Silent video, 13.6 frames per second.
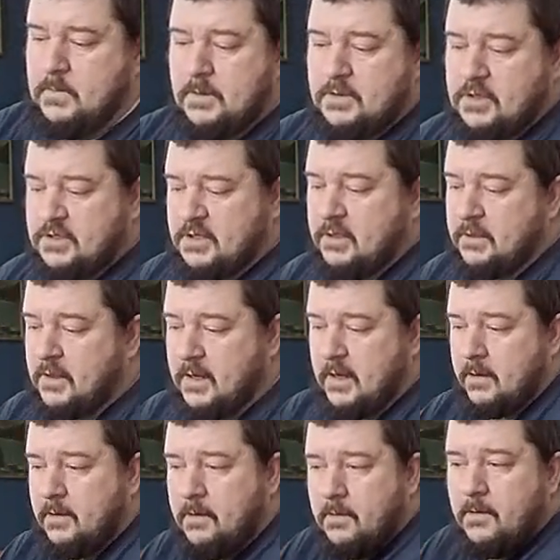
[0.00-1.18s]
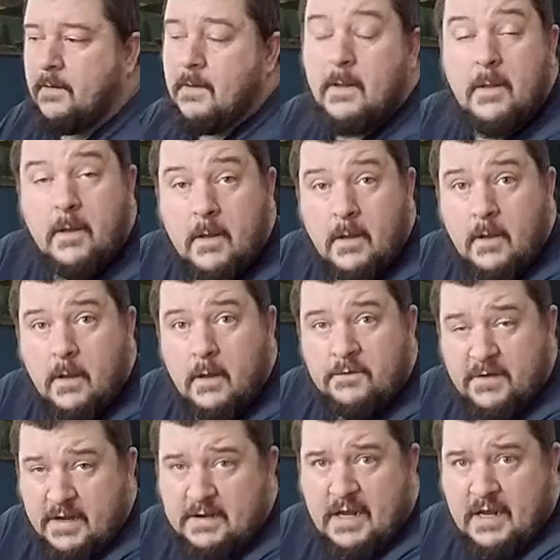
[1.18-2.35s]
Just like that.
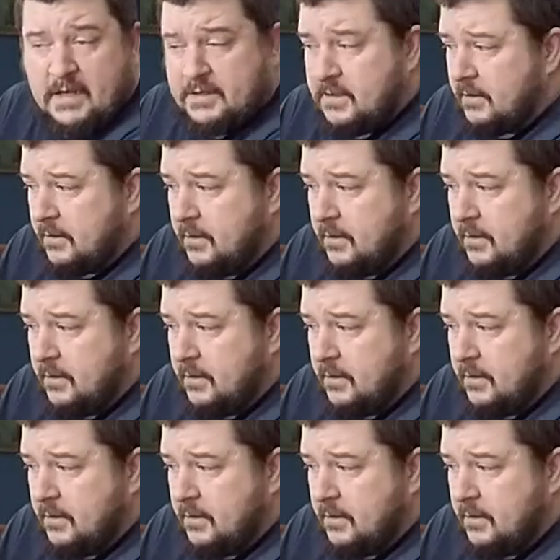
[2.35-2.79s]
Fantastic.